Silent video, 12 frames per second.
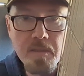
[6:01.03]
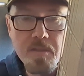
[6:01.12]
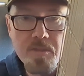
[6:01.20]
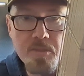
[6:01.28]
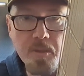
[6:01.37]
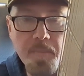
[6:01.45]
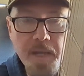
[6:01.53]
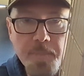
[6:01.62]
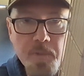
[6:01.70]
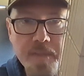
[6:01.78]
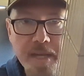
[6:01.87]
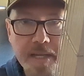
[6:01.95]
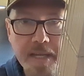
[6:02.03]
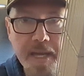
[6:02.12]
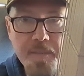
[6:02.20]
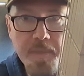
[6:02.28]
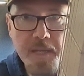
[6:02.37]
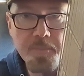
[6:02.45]
So maple neck
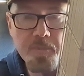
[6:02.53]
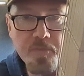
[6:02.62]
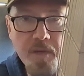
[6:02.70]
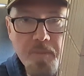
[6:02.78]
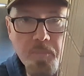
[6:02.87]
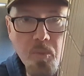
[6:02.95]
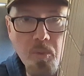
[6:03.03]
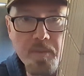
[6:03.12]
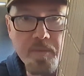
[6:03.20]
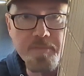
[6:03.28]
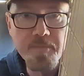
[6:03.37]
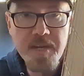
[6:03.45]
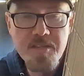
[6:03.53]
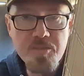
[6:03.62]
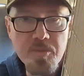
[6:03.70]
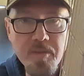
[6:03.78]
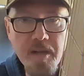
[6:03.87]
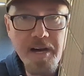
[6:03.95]
and maple fretboard. The frets
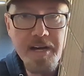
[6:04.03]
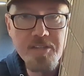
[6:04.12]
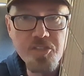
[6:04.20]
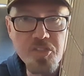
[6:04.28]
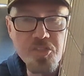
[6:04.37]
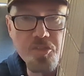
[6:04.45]
are not just